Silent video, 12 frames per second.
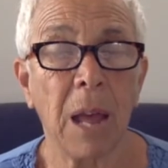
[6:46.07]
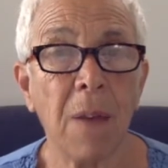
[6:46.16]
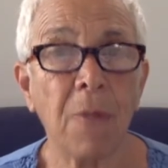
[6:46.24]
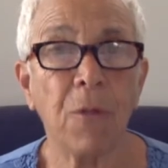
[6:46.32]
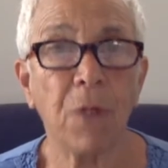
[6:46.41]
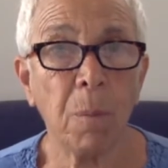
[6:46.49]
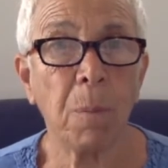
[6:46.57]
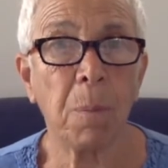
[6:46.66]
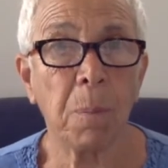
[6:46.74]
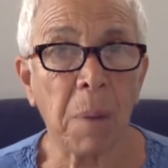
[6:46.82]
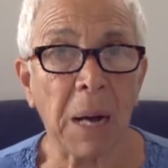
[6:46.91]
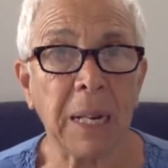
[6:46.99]

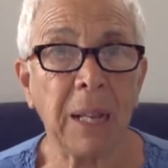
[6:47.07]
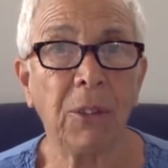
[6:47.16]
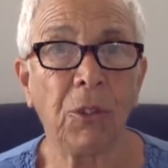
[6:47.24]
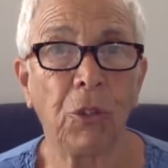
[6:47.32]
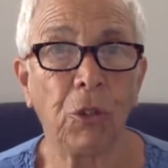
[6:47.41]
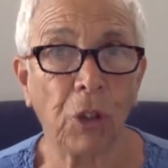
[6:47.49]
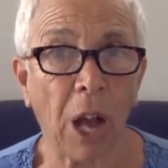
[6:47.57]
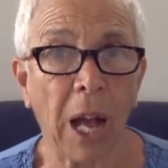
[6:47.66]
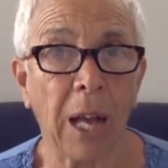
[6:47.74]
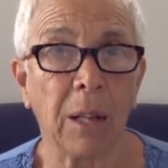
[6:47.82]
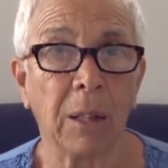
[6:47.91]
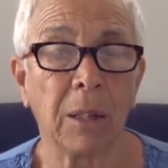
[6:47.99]
everybody's
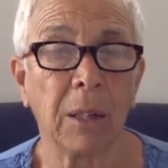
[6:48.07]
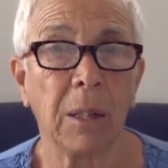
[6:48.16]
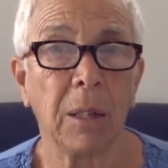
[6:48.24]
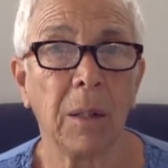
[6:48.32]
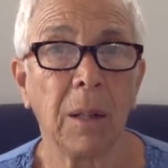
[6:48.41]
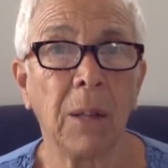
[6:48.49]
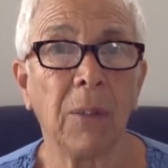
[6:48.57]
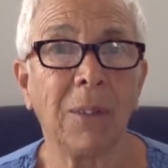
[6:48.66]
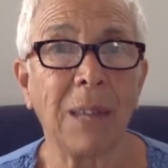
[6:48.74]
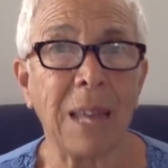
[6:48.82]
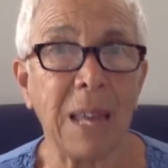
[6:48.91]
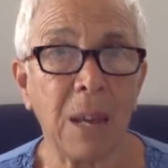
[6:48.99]
child,
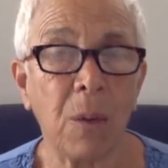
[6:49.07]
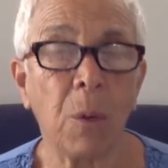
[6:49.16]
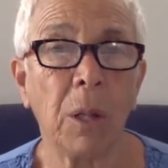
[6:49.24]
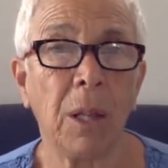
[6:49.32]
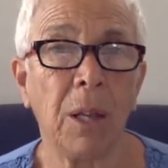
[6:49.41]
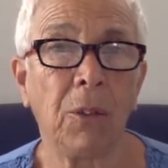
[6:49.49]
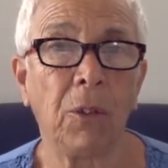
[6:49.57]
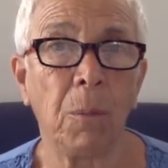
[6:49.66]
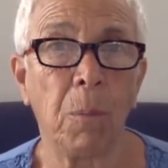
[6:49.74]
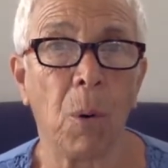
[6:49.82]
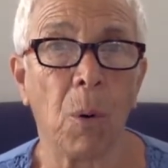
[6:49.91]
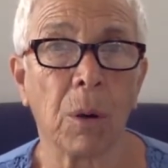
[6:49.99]
is equally as
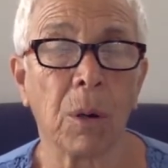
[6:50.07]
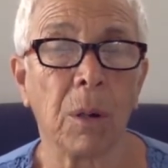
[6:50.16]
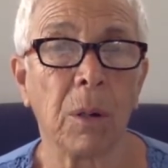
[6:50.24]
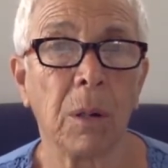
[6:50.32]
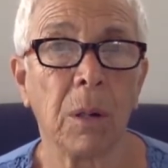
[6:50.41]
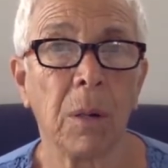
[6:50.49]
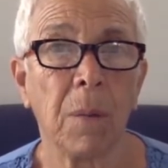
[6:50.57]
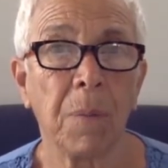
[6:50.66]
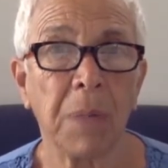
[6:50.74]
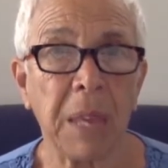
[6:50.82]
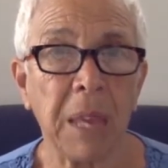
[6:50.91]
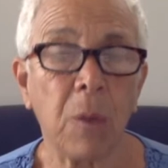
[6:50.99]
important,
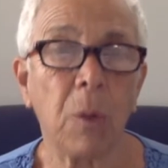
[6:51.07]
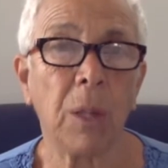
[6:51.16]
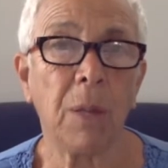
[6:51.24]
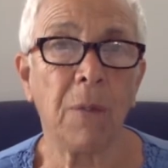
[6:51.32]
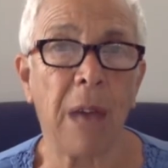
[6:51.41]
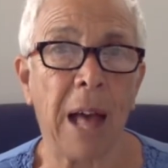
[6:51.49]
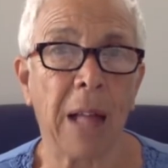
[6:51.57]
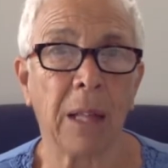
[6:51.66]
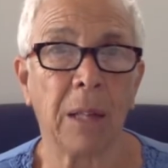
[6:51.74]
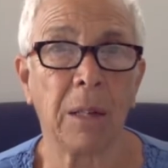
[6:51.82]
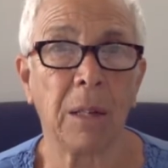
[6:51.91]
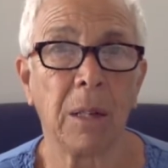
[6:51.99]
equally
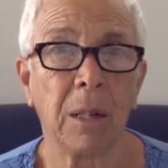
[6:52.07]
valid,